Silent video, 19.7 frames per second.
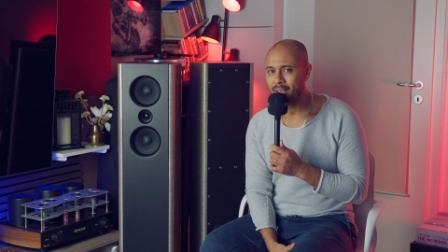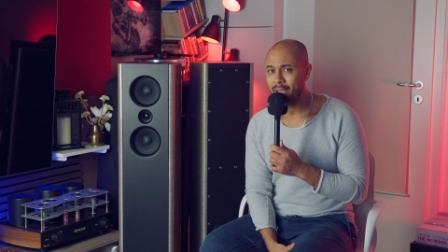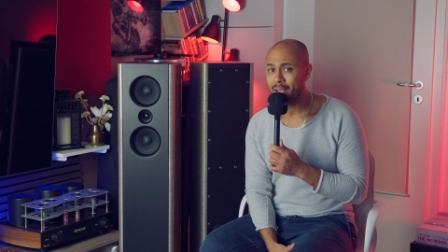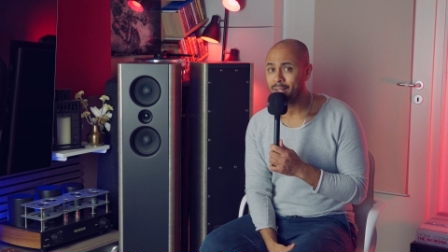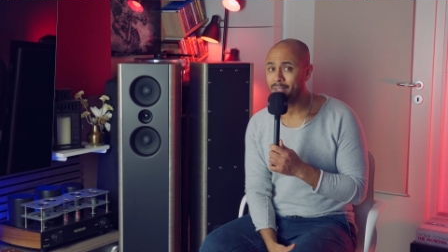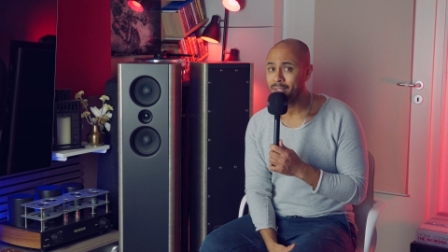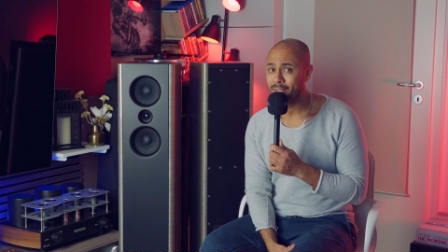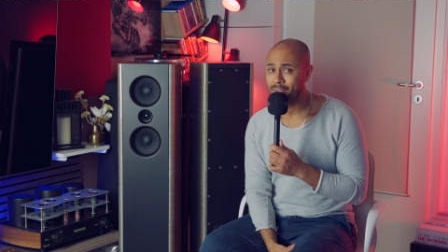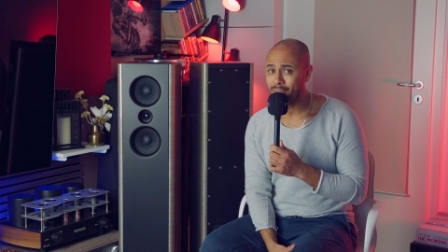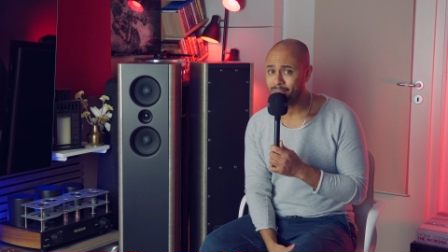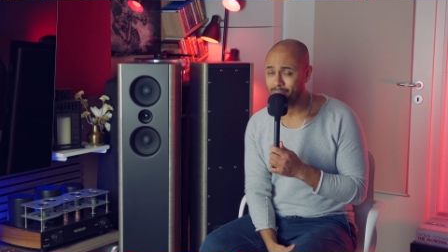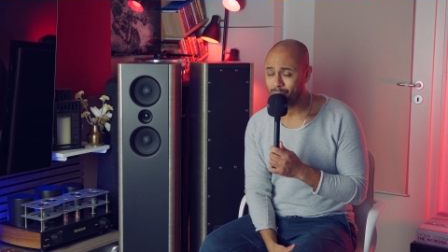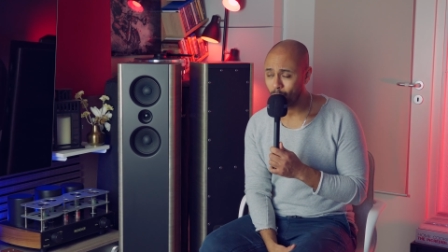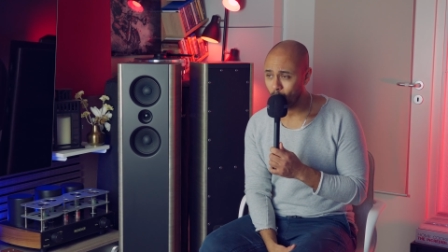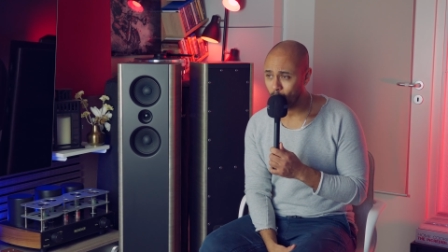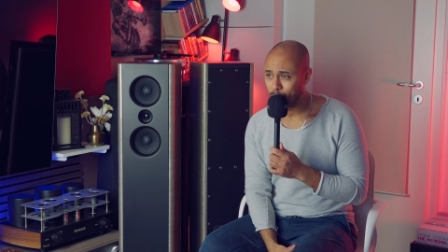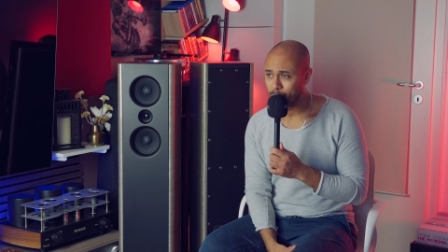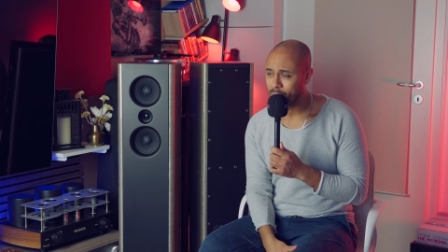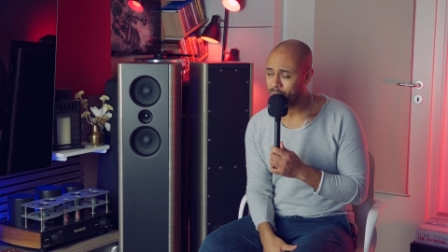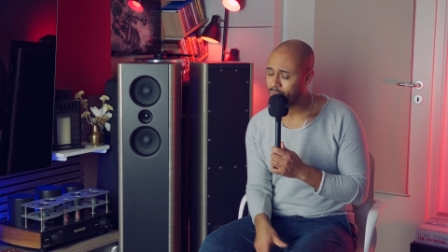And he
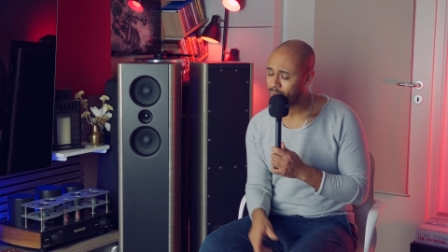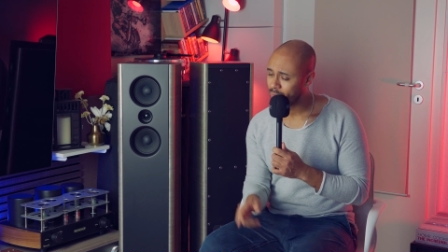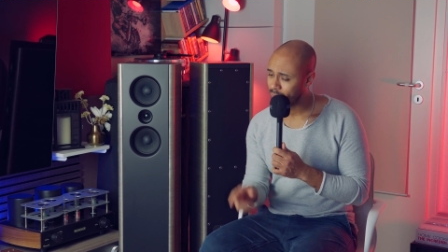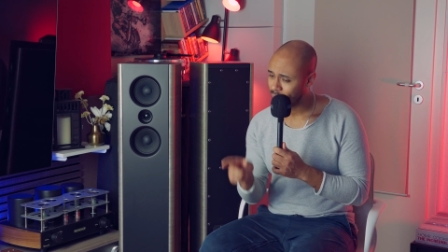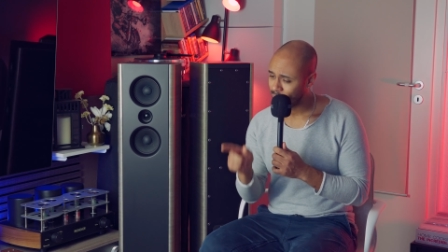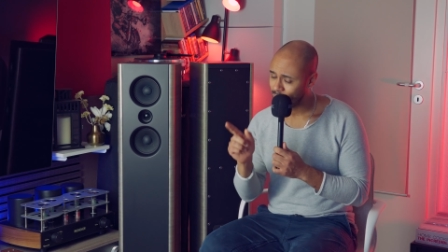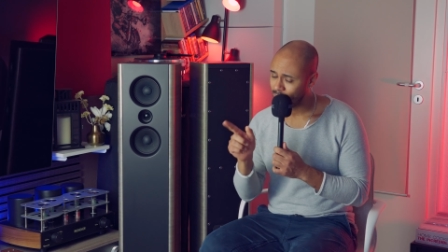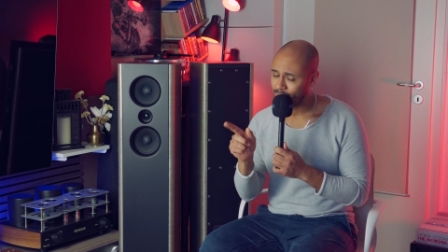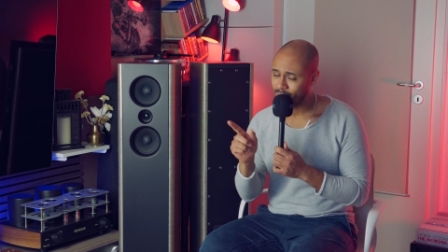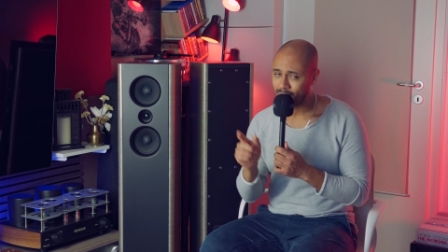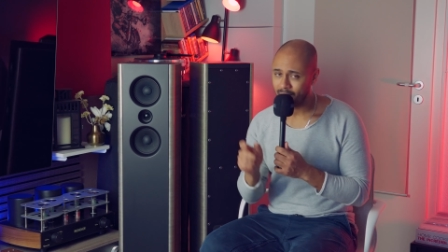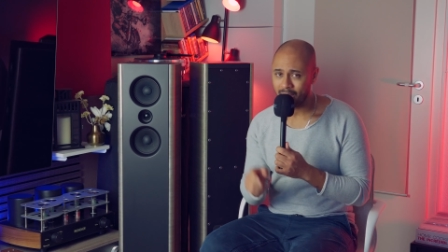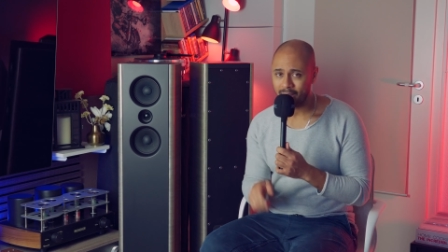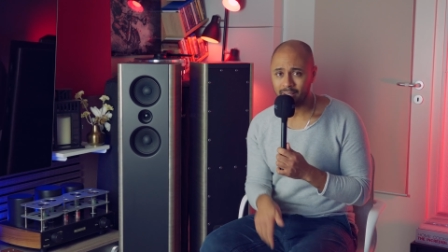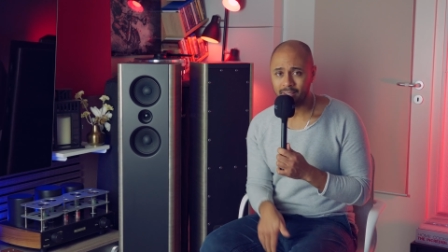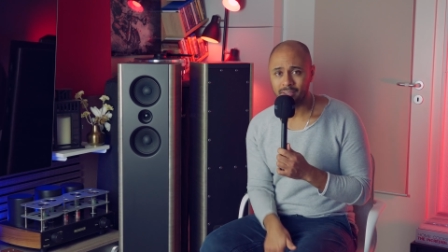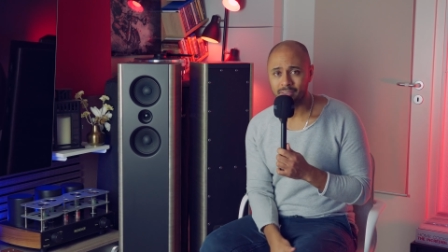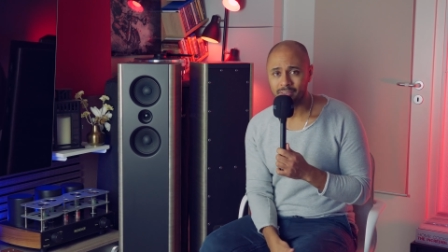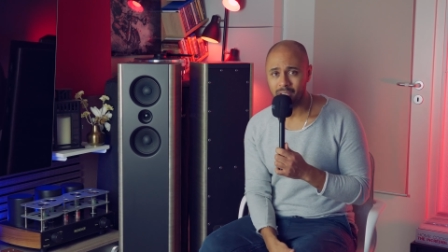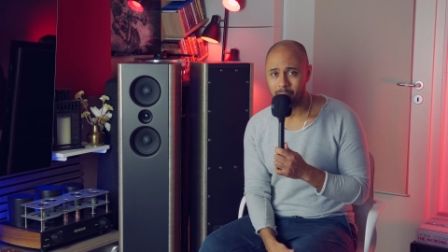told me,
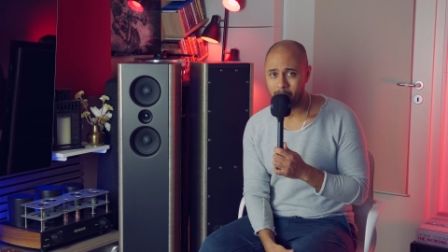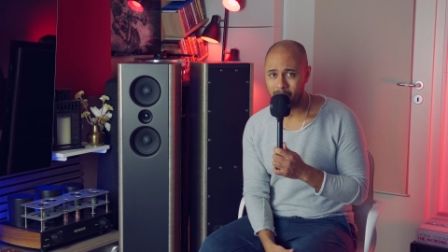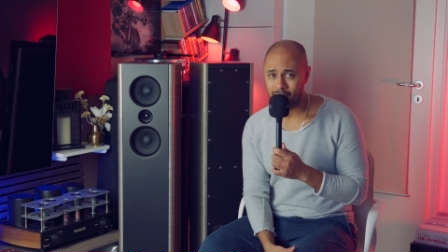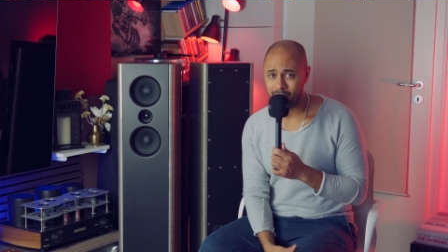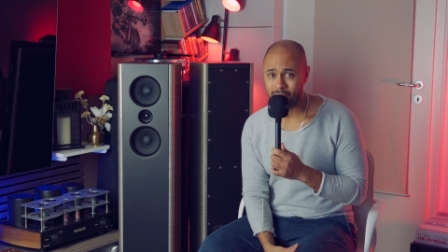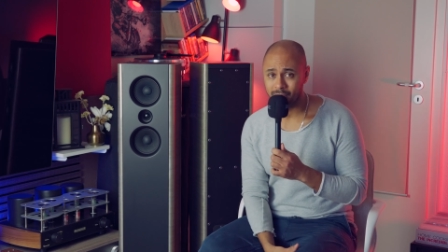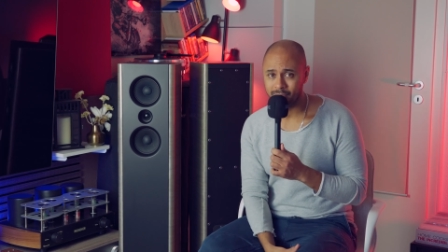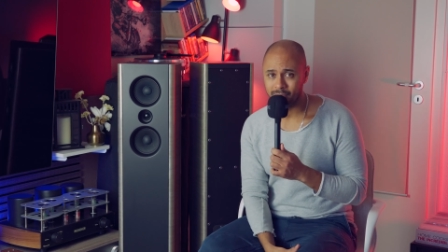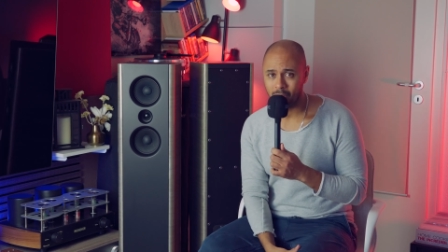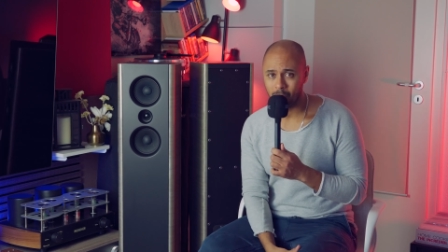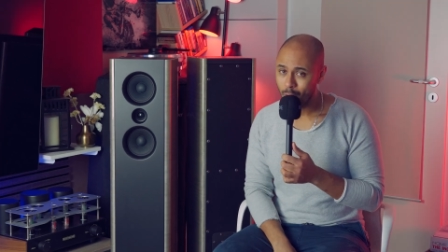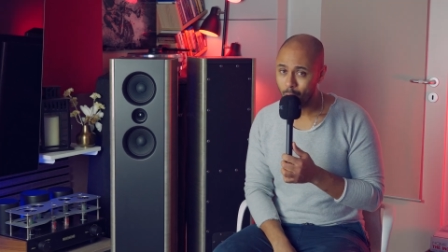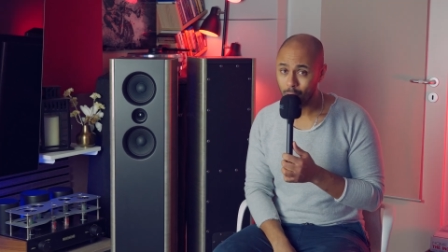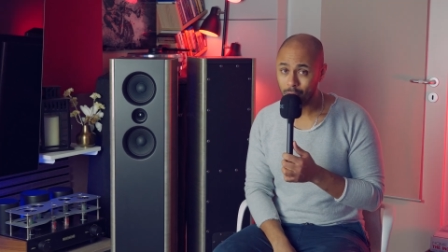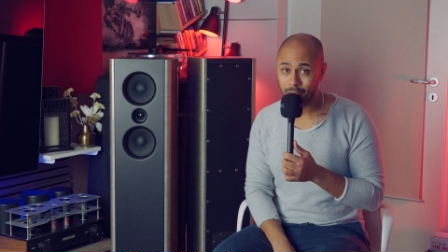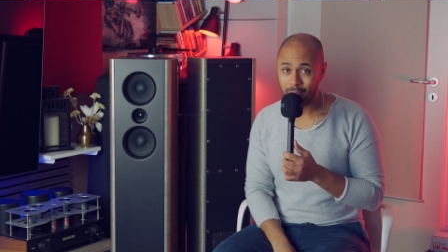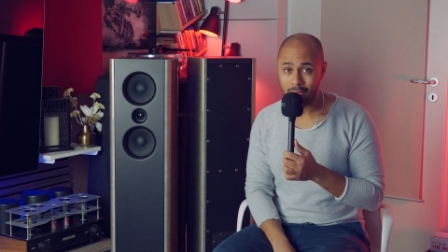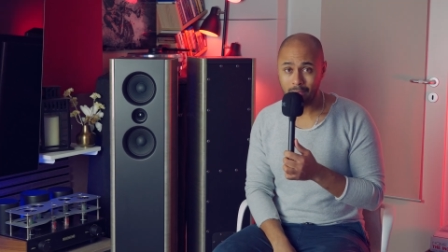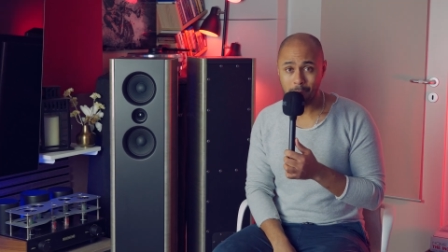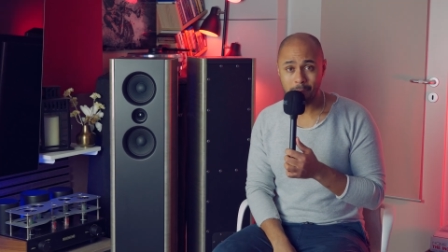take the Mastersound.
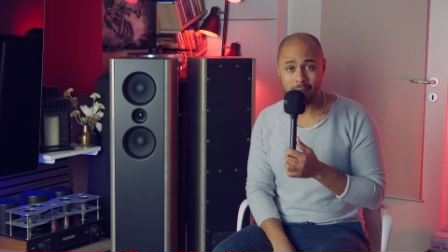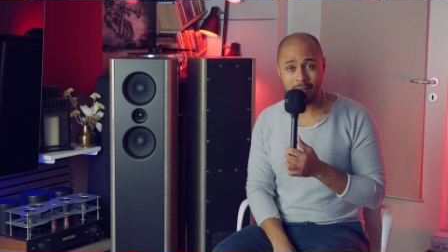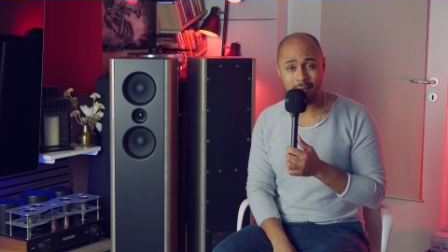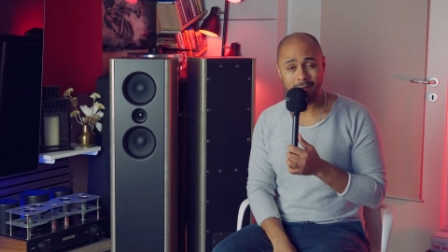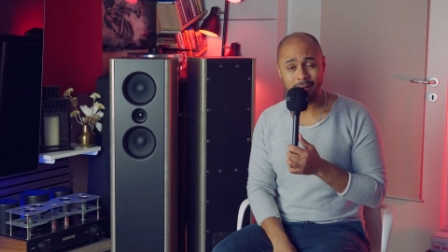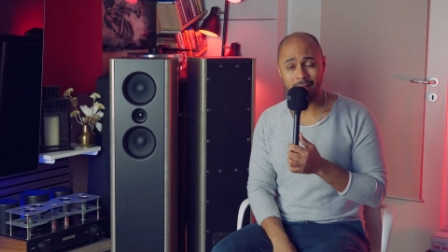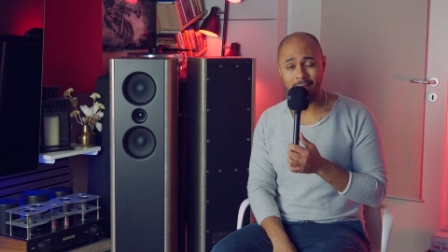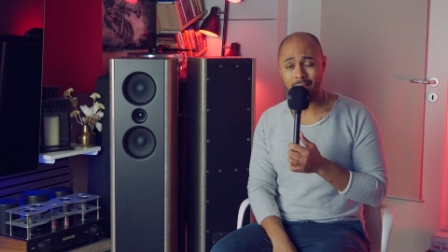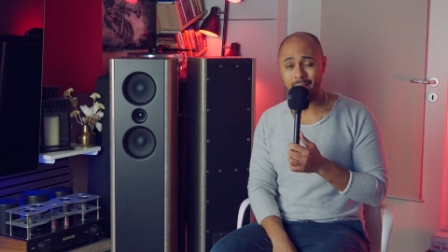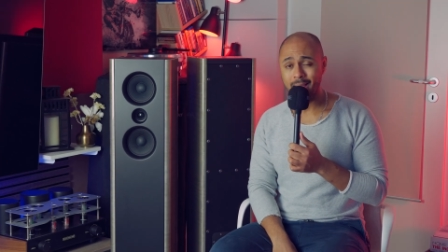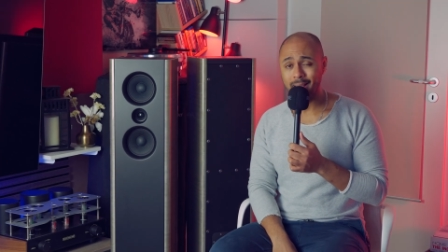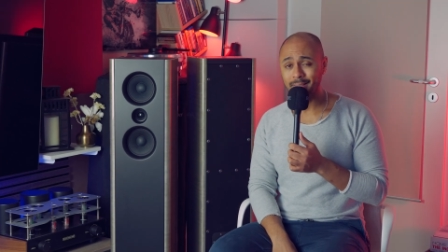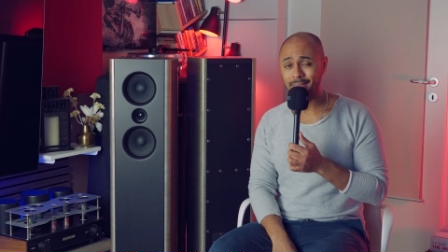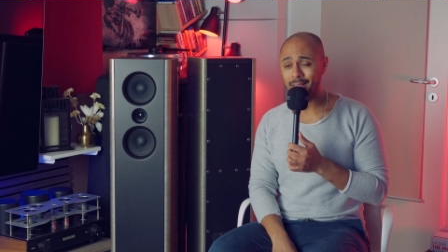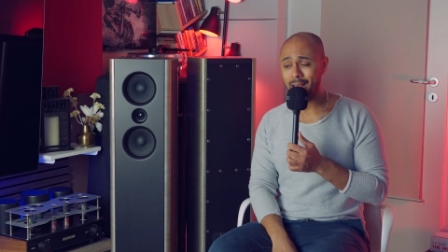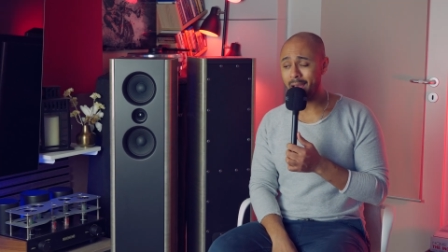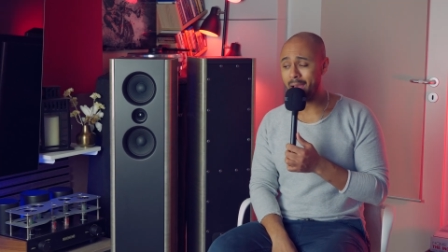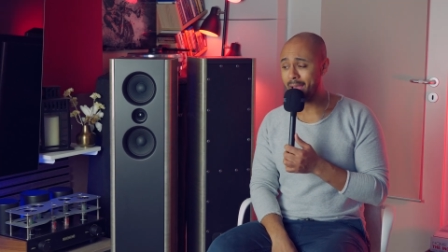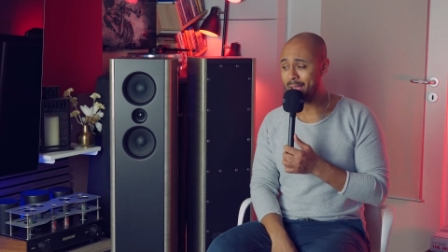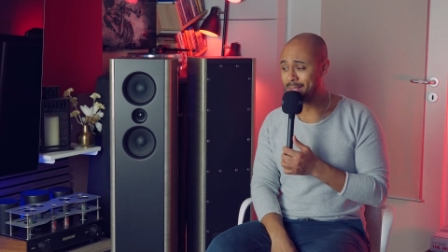Okay, man,
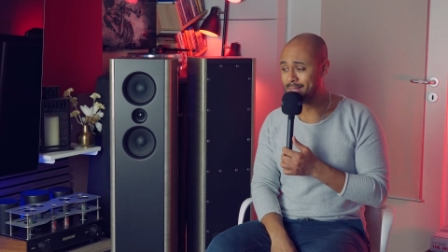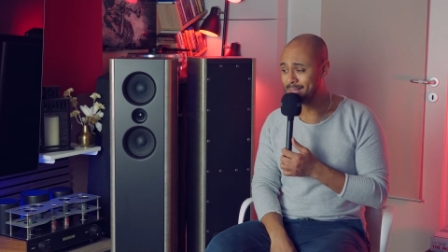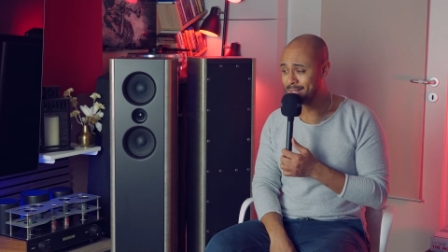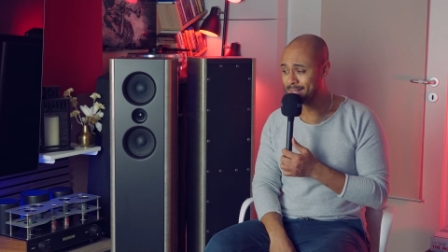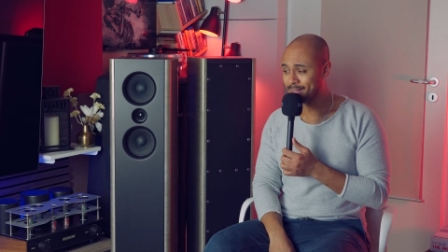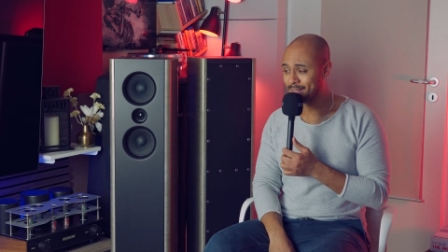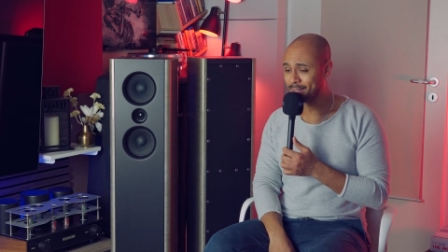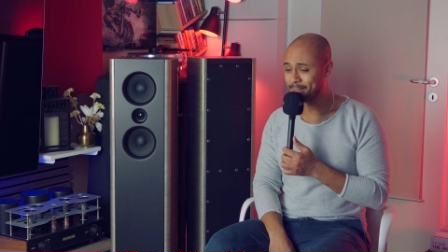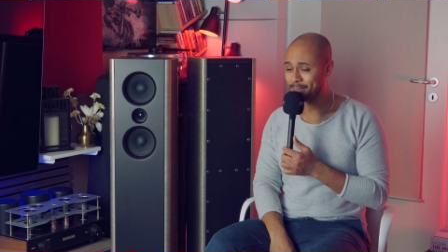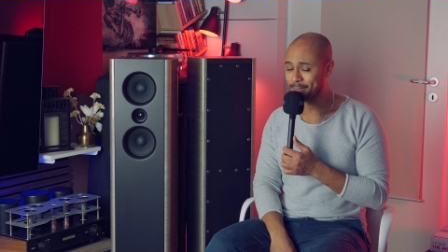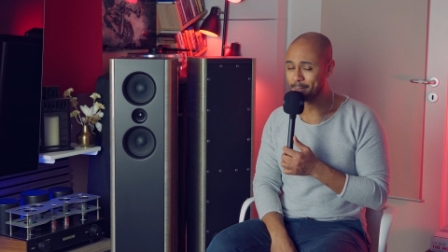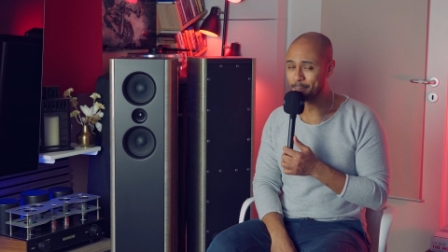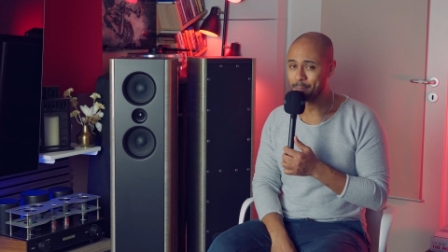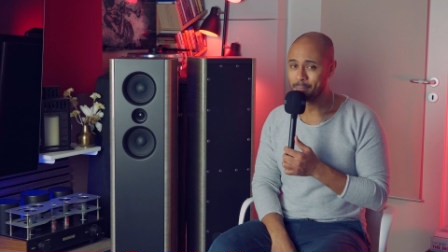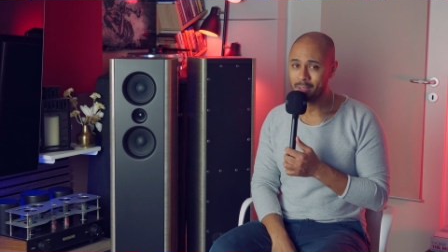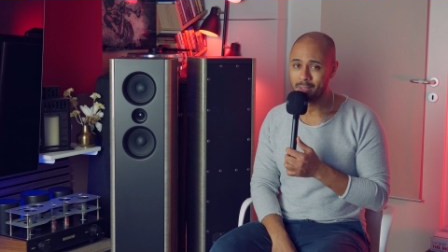and I did it.